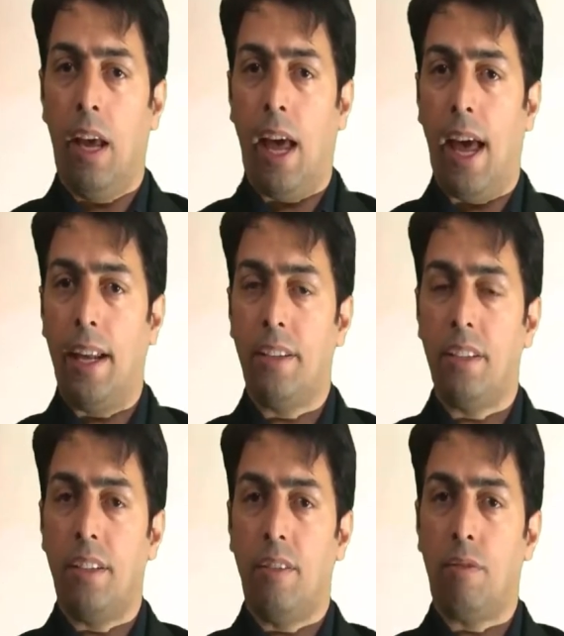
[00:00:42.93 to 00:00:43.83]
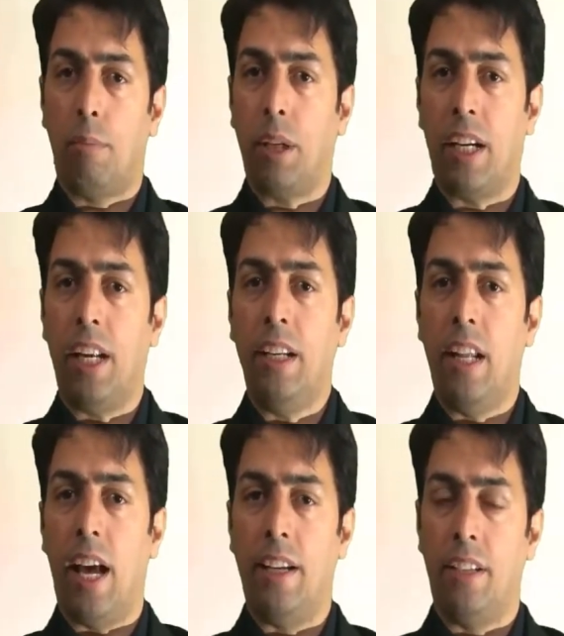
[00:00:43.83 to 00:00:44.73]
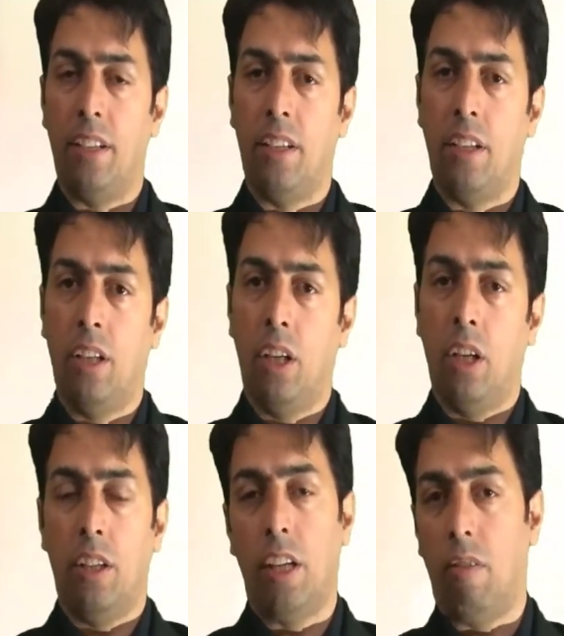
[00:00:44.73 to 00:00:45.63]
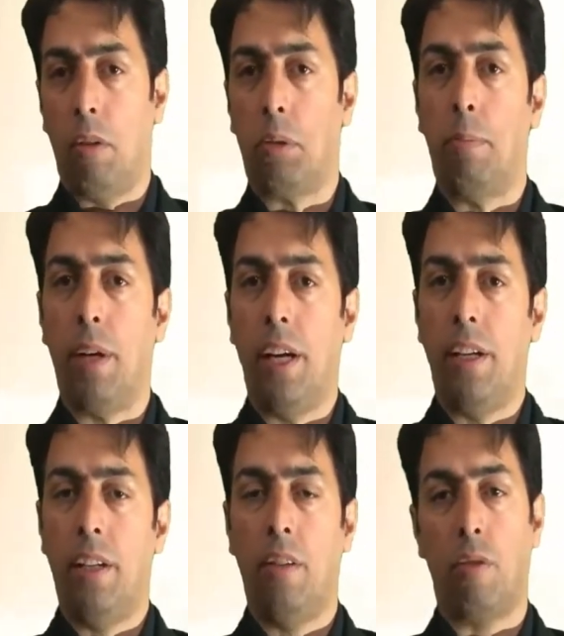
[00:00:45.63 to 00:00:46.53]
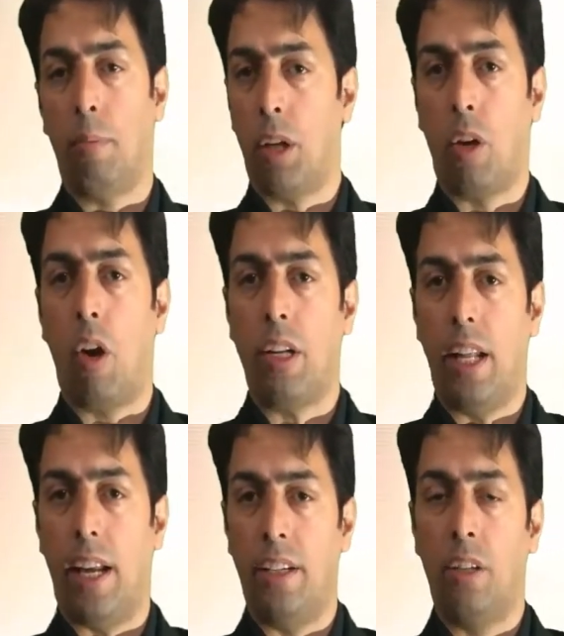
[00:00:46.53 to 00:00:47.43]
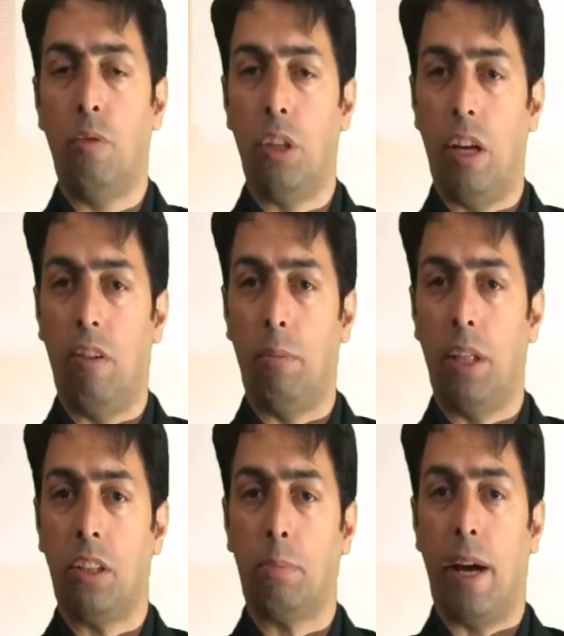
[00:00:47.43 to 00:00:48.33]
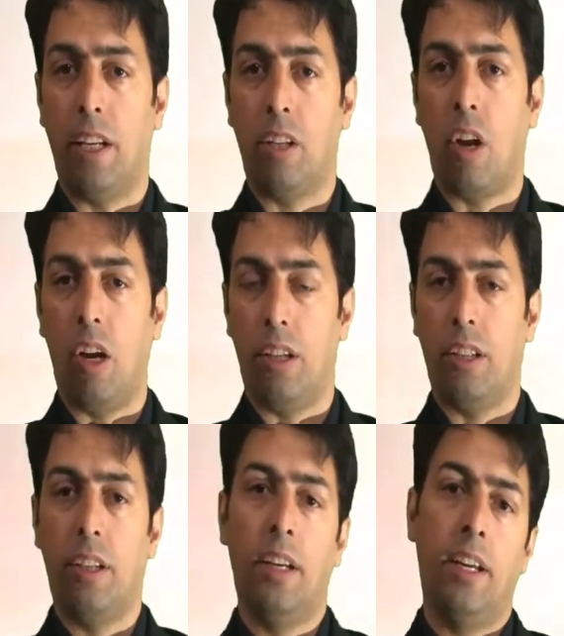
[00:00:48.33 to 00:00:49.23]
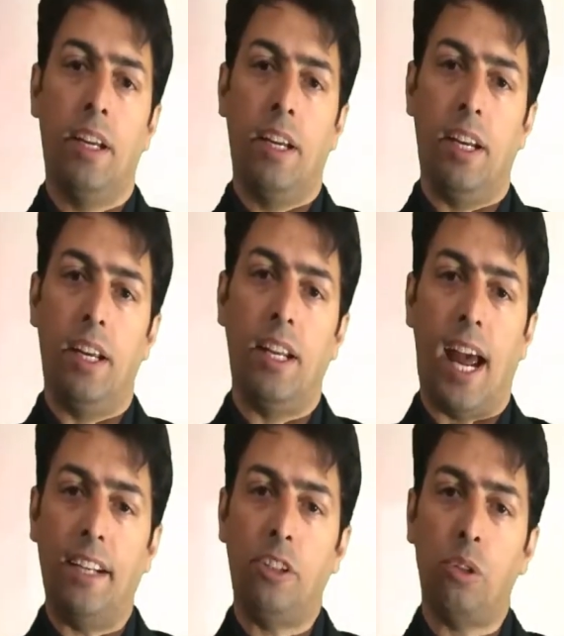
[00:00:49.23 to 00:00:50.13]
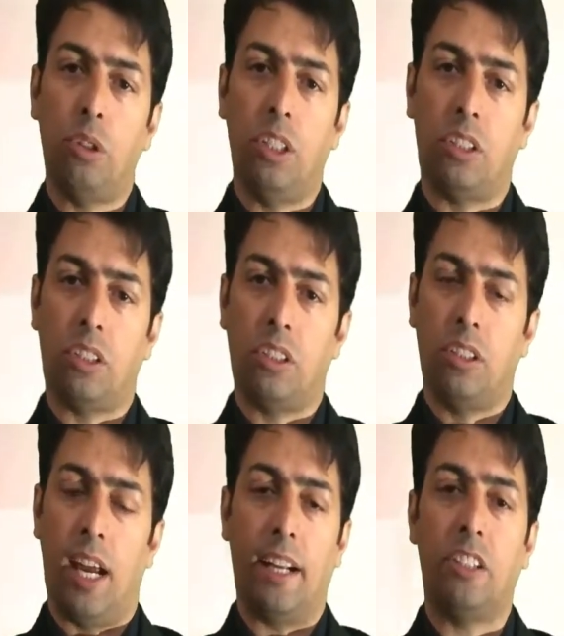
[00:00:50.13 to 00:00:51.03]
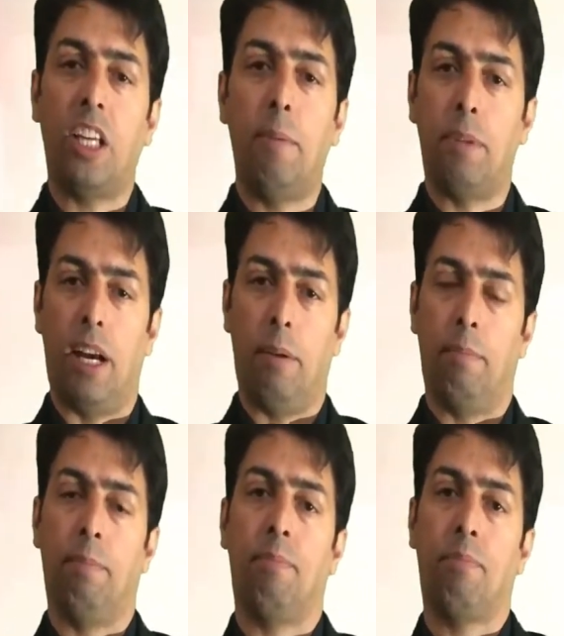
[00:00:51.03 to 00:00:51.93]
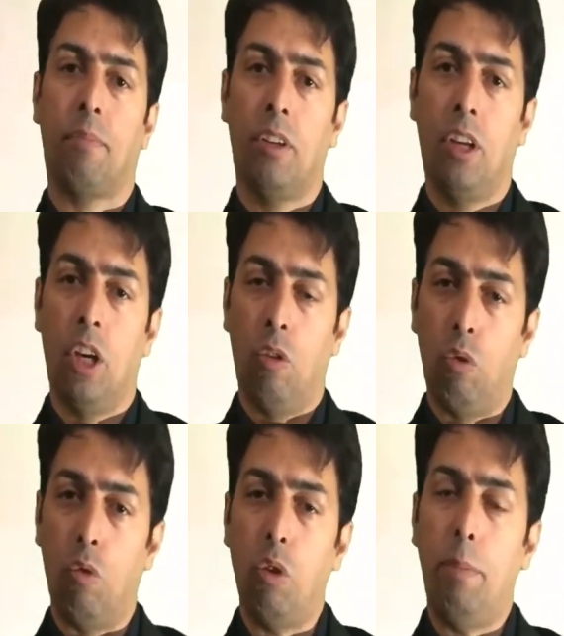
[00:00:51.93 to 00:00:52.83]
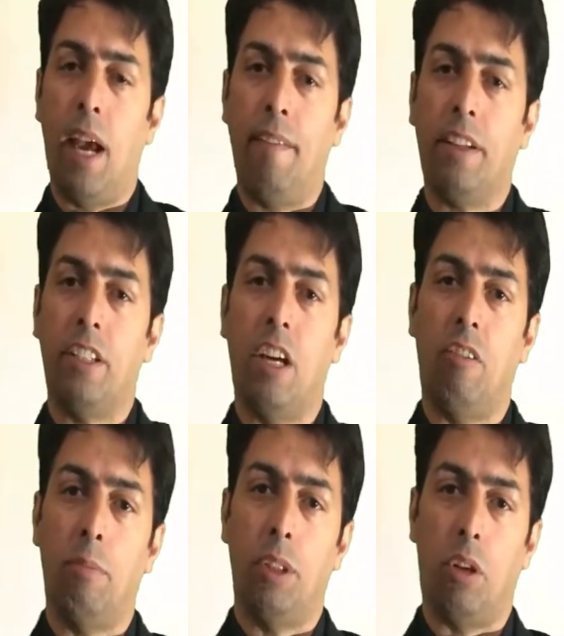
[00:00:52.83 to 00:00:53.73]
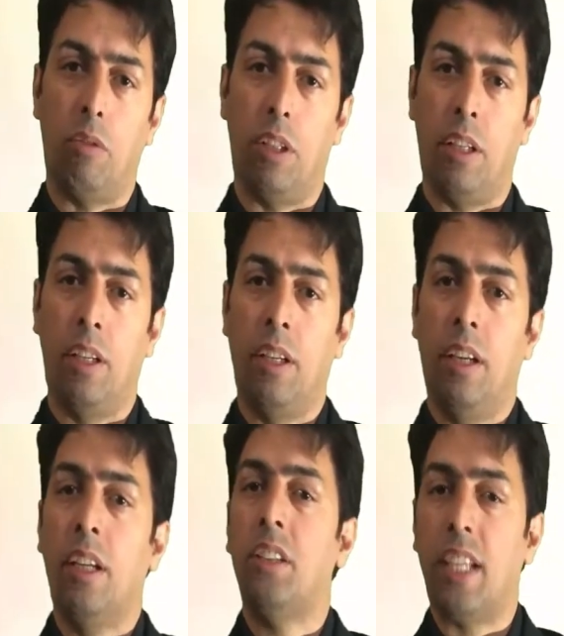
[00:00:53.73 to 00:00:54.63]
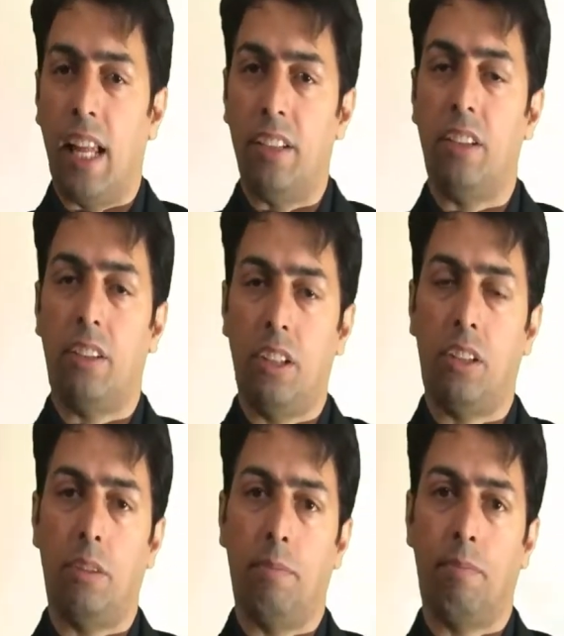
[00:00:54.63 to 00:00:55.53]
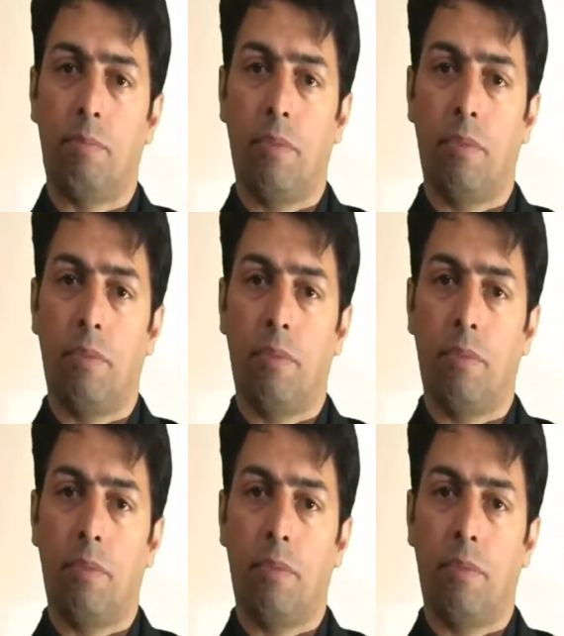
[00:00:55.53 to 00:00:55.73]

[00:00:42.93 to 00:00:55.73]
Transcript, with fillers: And from the cranial end develops the brain, from the caudal end we develop the spinal cord. In addition to this, at the same time, we would be having the development of the skeletal system.